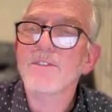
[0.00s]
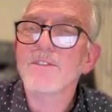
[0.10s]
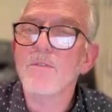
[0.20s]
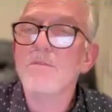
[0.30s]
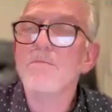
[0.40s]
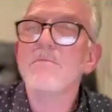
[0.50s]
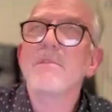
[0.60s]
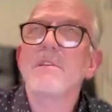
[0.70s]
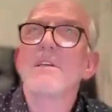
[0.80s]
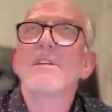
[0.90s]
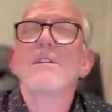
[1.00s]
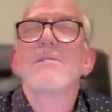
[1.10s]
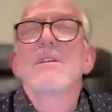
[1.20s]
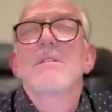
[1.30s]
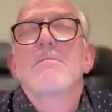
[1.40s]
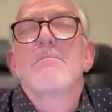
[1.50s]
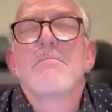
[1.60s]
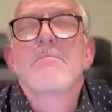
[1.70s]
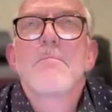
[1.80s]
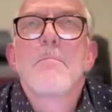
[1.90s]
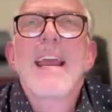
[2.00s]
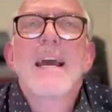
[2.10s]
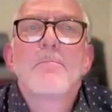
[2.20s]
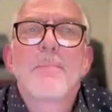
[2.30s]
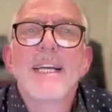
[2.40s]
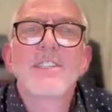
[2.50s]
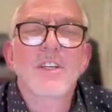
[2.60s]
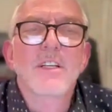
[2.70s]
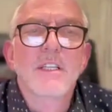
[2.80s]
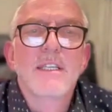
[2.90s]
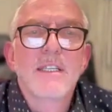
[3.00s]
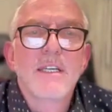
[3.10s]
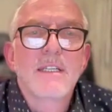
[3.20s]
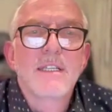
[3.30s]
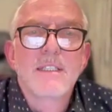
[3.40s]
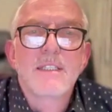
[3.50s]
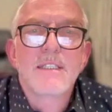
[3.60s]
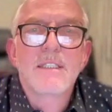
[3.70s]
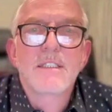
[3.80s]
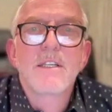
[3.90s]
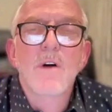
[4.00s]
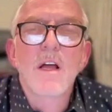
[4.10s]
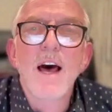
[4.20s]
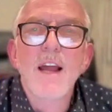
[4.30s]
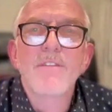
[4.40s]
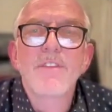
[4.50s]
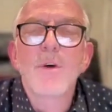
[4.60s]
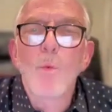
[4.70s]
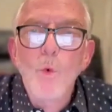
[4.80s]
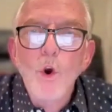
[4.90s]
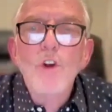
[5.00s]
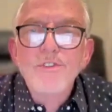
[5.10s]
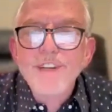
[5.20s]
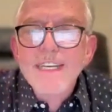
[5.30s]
So, yeah, man basically, a lot of the world